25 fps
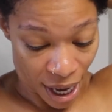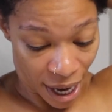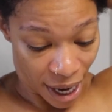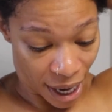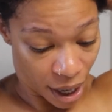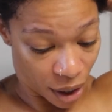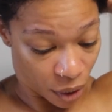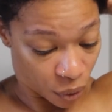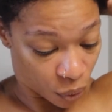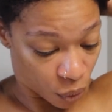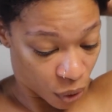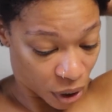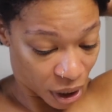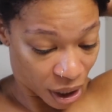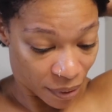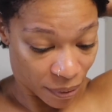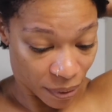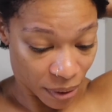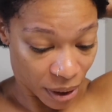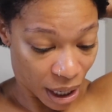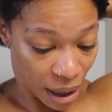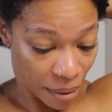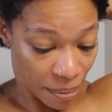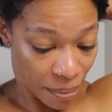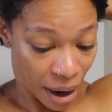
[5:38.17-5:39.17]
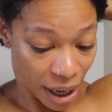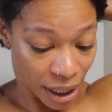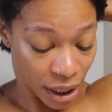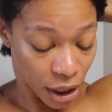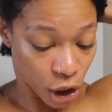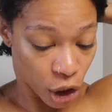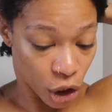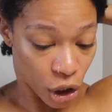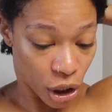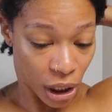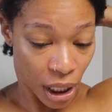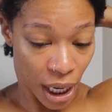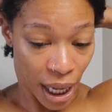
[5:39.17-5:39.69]
and whatever that might
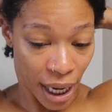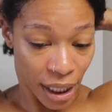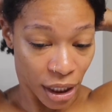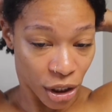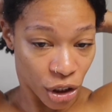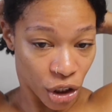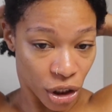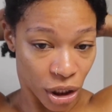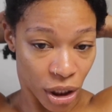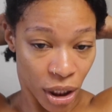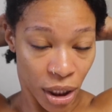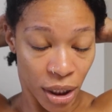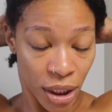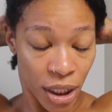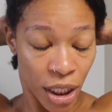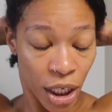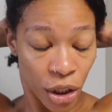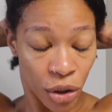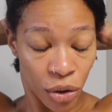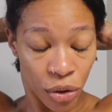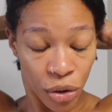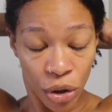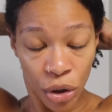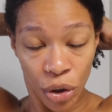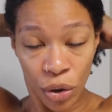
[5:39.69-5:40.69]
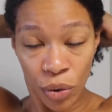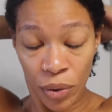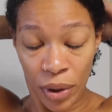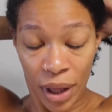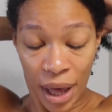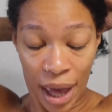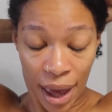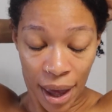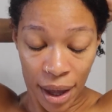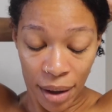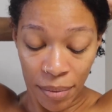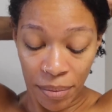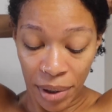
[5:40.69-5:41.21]
look like, just continue to do
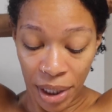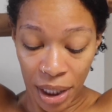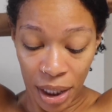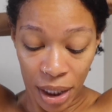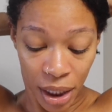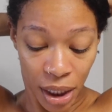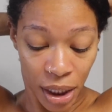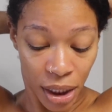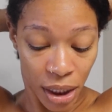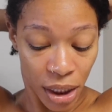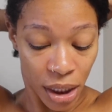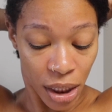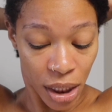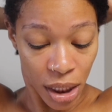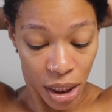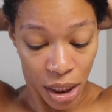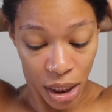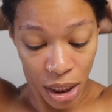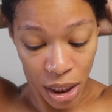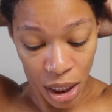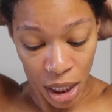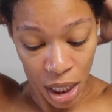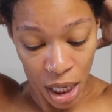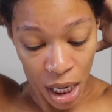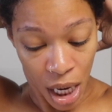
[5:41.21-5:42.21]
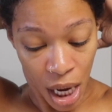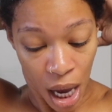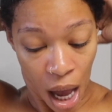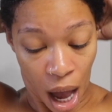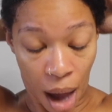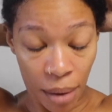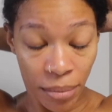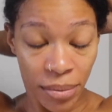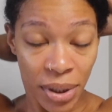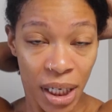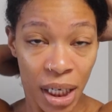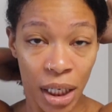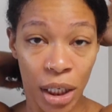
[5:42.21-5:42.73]
that, because
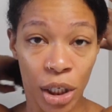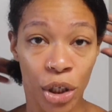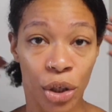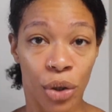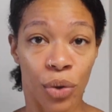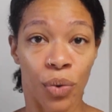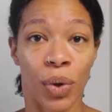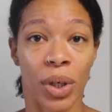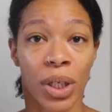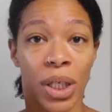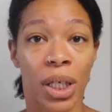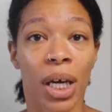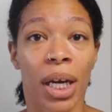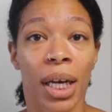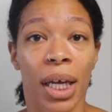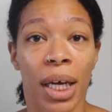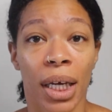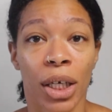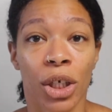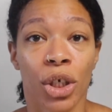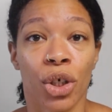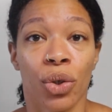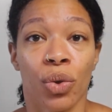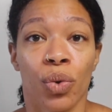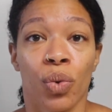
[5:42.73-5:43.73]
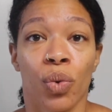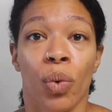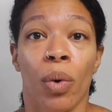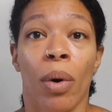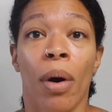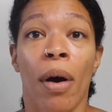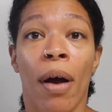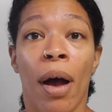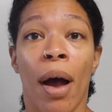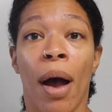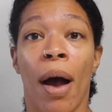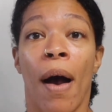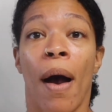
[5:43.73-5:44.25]
I'm telling you, it's gonna get you
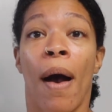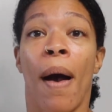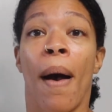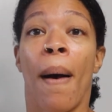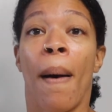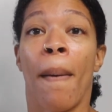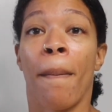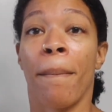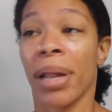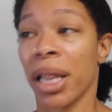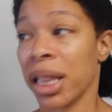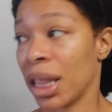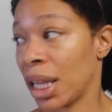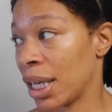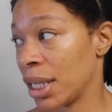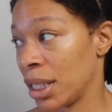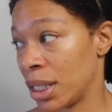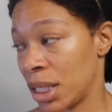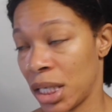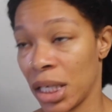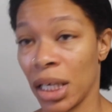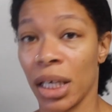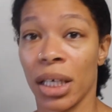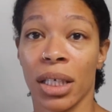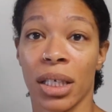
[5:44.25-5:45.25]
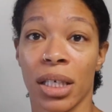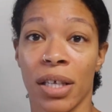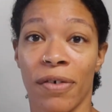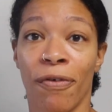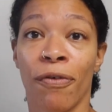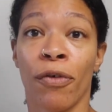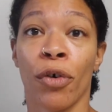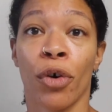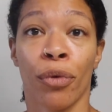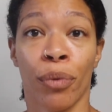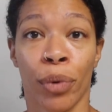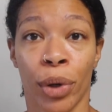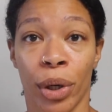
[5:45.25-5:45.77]
places
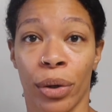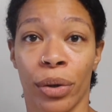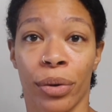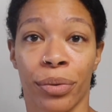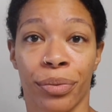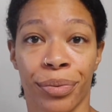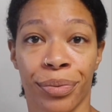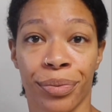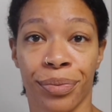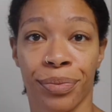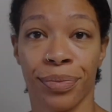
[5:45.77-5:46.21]
for real.